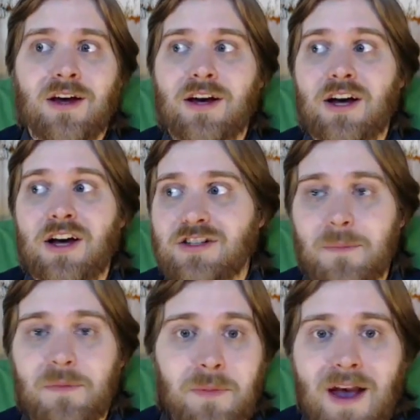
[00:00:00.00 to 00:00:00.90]

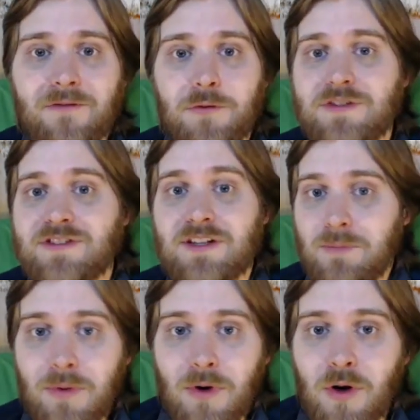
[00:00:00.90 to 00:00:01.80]
James McAvoy is going to be
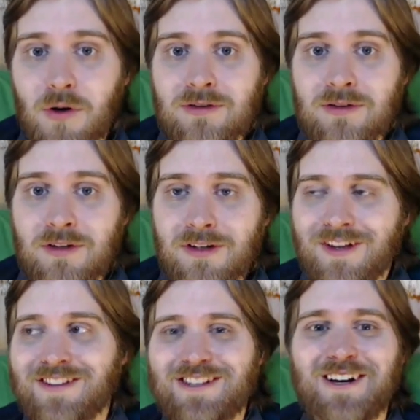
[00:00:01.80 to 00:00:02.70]
bald,
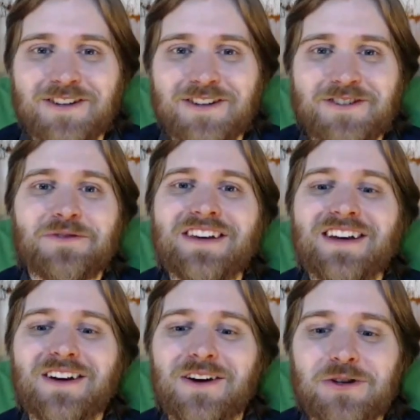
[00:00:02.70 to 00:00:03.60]
so we get
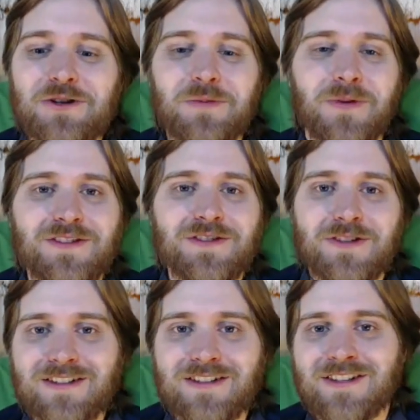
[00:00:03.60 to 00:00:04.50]
our real Professor
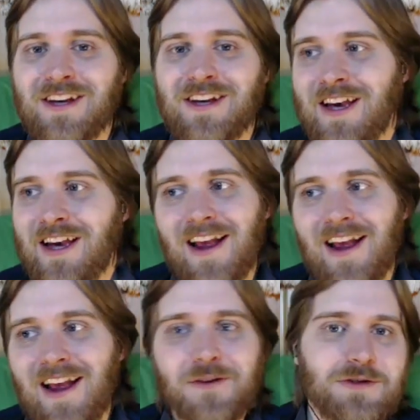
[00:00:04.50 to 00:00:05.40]
X. And they're
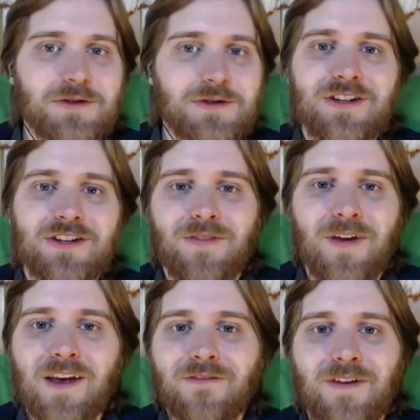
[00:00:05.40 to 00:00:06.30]
introducing our
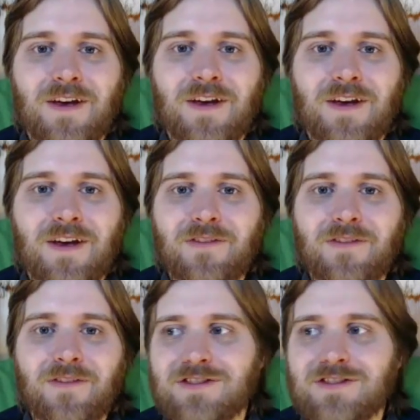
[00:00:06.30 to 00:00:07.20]
fan favorites like
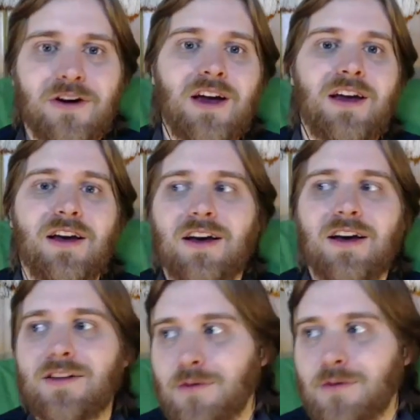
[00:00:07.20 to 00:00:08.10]
Jean Grey.
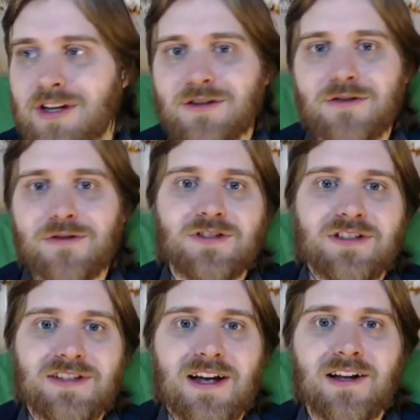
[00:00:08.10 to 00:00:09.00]
They're reintroducing
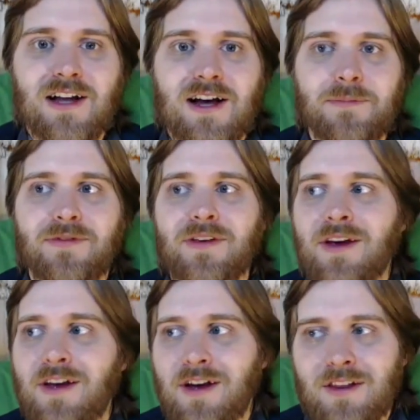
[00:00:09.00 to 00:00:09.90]
Cyclops.
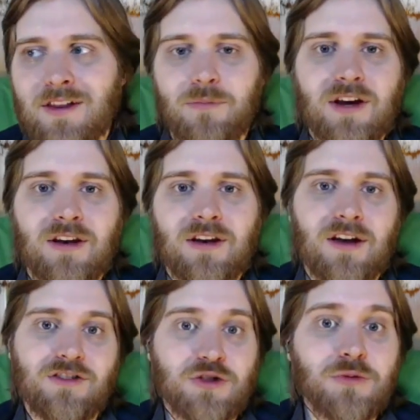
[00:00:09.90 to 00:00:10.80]
They're bringing
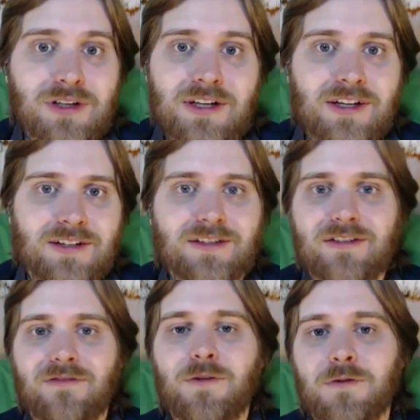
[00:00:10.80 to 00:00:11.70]
Jubilee into the
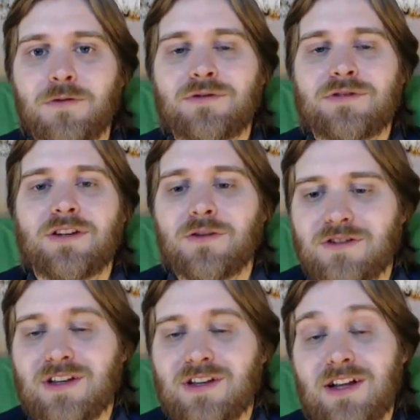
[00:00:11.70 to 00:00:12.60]
fold. So
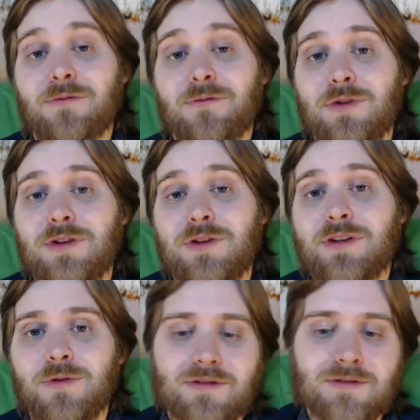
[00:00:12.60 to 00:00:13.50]
there's a lot of really cool things.